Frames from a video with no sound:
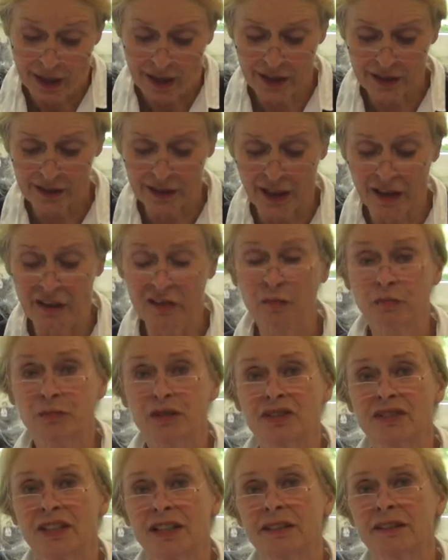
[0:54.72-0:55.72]
As I have
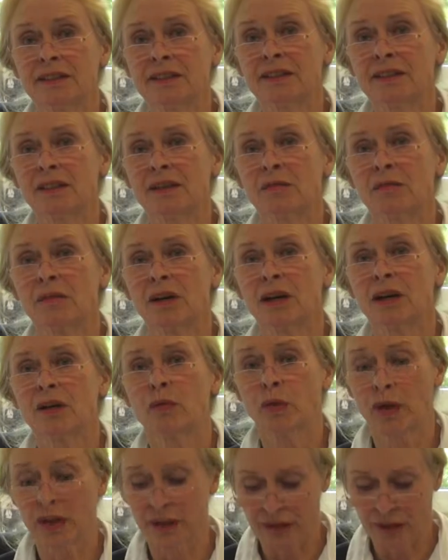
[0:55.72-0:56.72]
presented in my
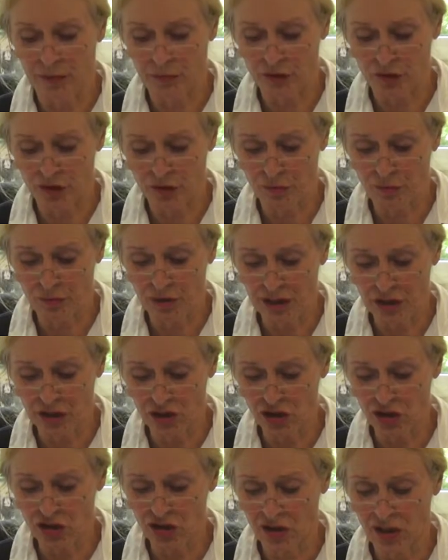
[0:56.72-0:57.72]
welcome
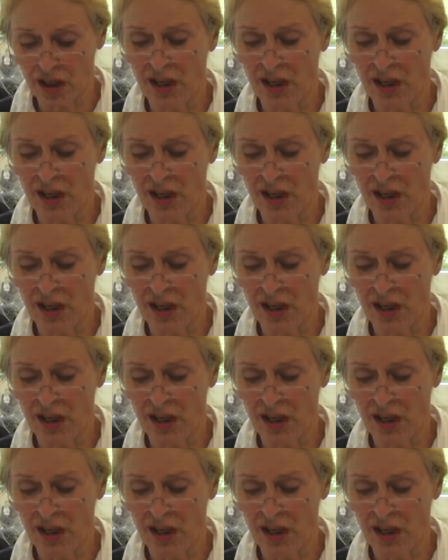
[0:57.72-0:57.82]
speech,